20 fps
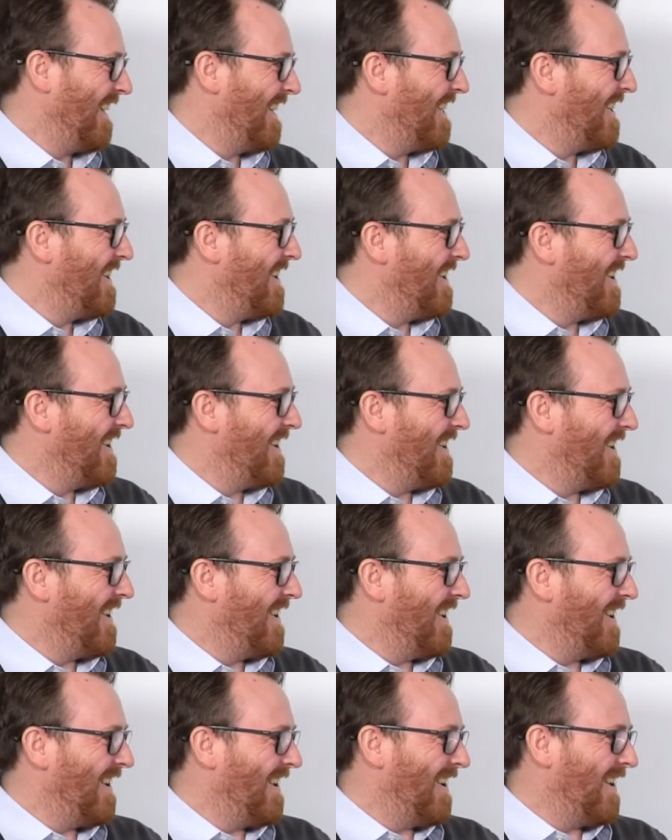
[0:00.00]

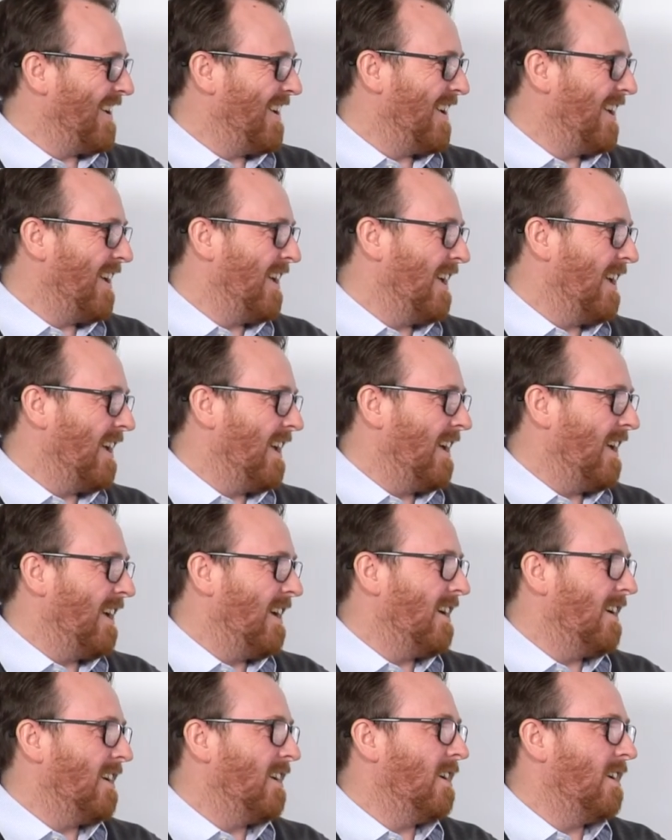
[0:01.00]

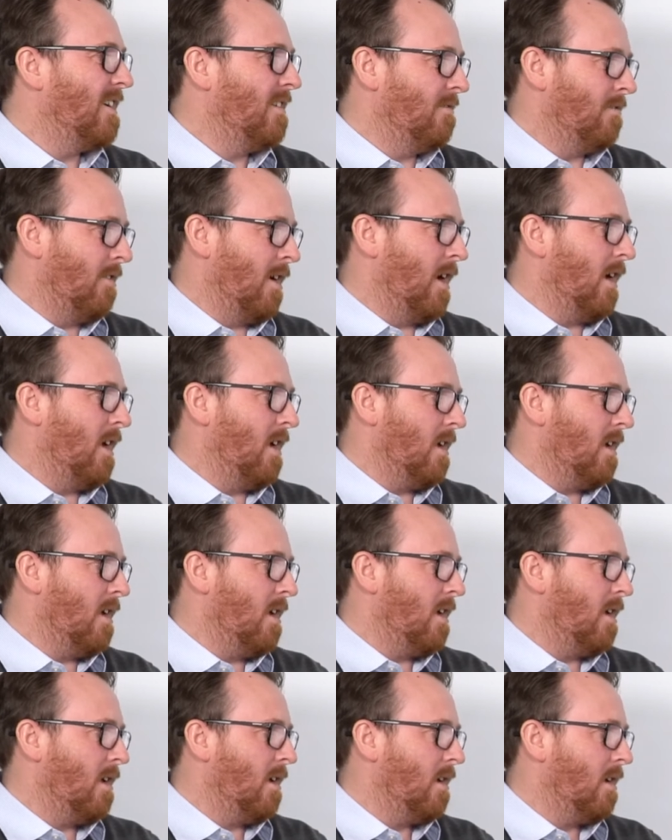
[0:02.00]

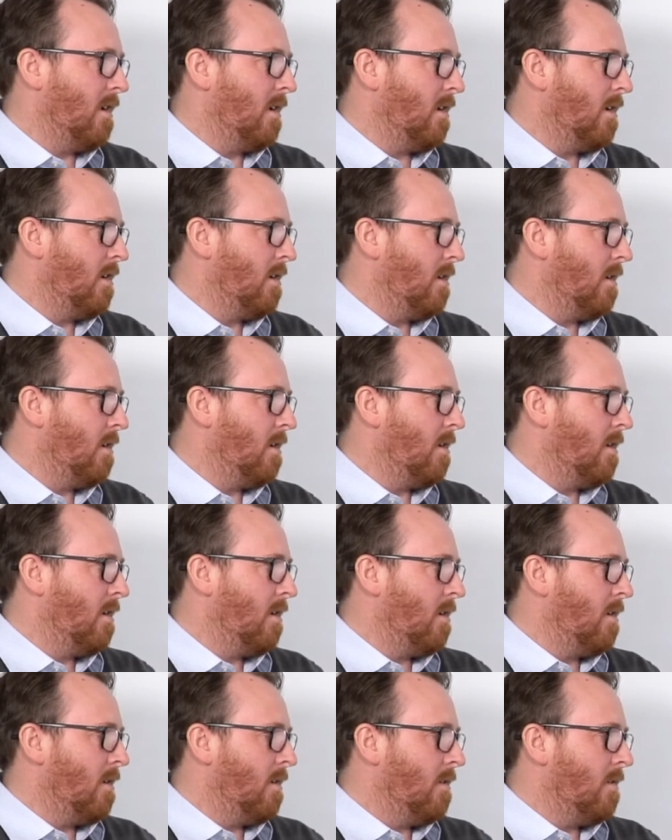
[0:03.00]

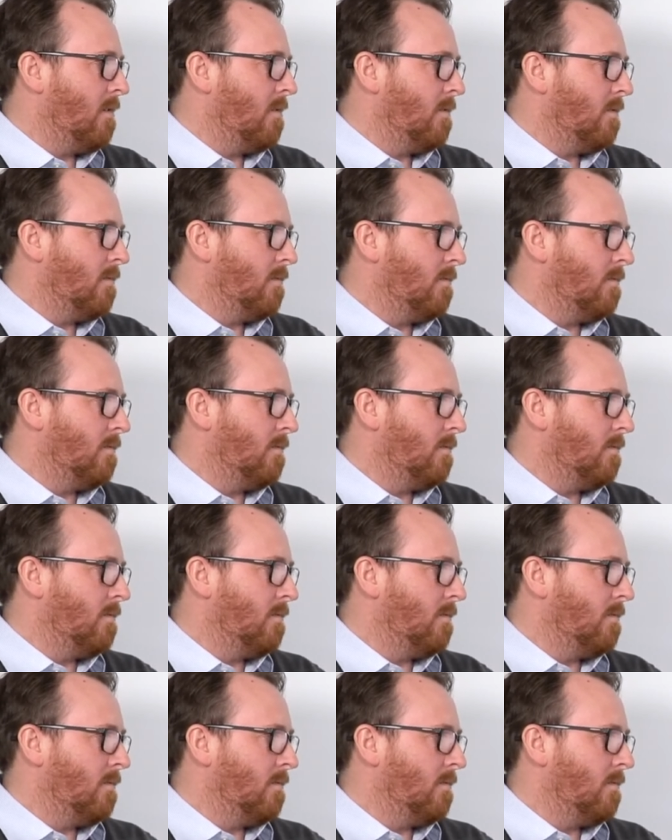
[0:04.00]
[no speech]